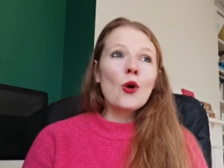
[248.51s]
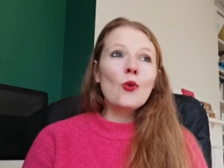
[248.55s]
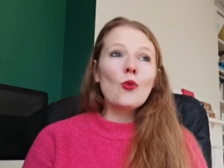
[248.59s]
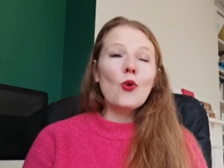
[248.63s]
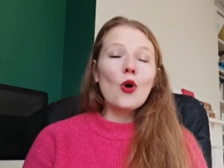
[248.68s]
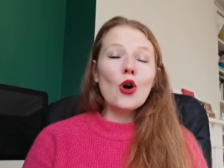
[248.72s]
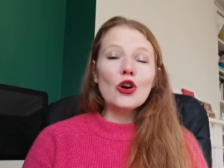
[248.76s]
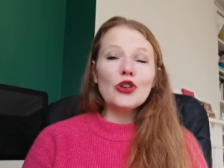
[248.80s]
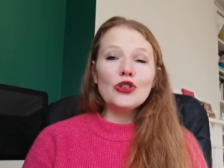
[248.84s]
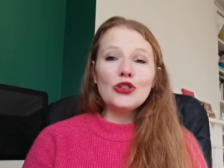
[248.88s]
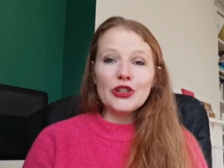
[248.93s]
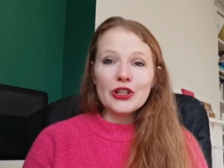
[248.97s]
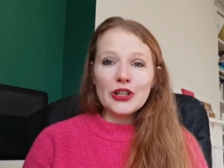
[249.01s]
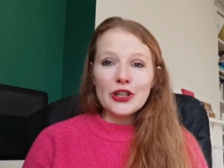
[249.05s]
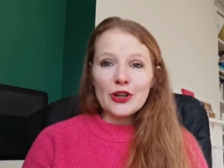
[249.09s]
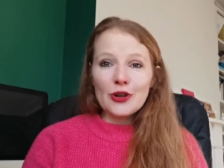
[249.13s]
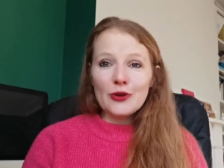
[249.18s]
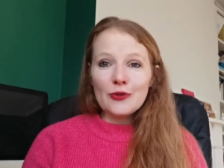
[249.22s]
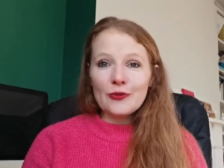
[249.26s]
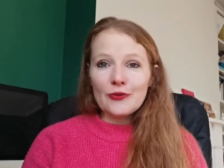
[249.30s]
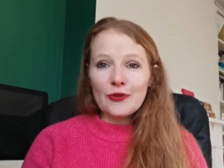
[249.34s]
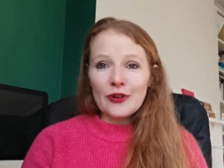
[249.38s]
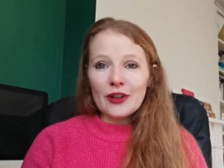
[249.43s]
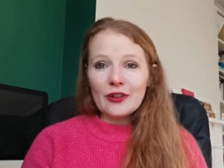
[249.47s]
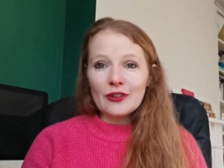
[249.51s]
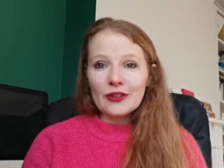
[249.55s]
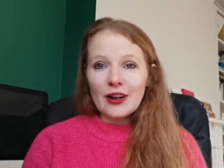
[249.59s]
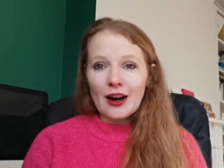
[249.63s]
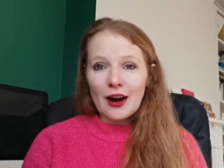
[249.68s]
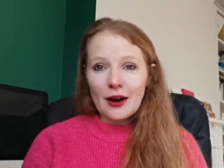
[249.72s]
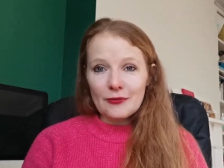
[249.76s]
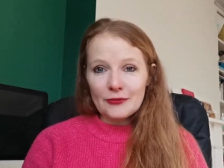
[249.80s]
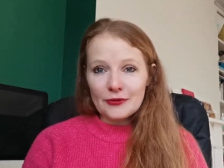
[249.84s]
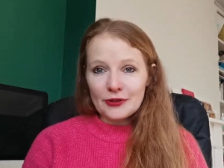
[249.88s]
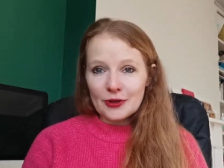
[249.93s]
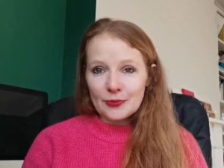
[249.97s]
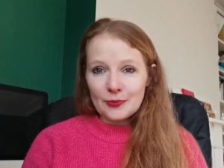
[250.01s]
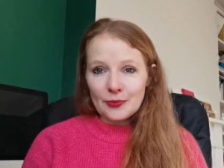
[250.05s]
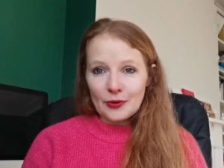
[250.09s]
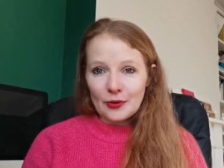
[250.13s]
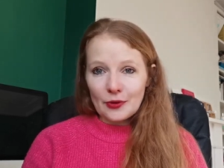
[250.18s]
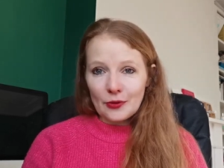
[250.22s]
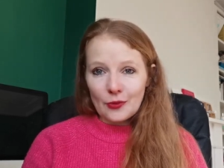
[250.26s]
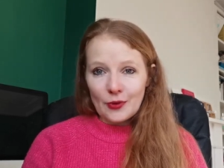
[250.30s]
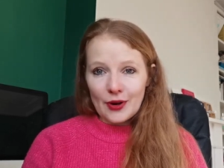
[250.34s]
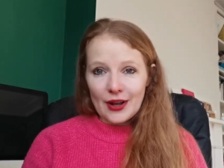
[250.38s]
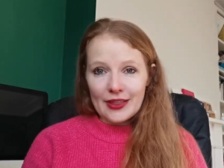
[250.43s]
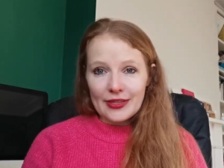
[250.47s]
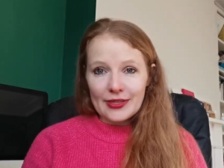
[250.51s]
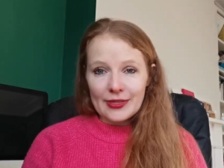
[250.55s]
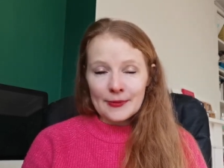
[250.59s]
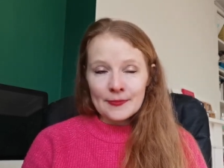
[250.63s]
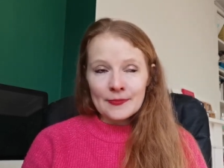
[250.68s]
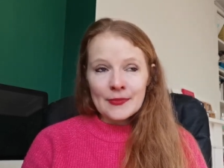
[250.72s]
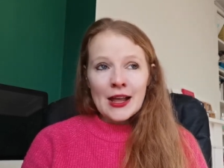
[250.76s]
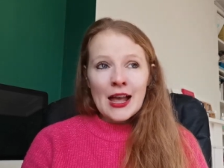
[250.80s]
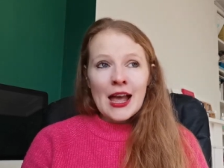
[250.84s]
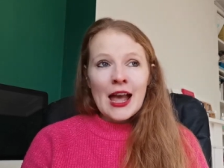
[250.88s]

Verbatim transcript: What do you feel comfortable with?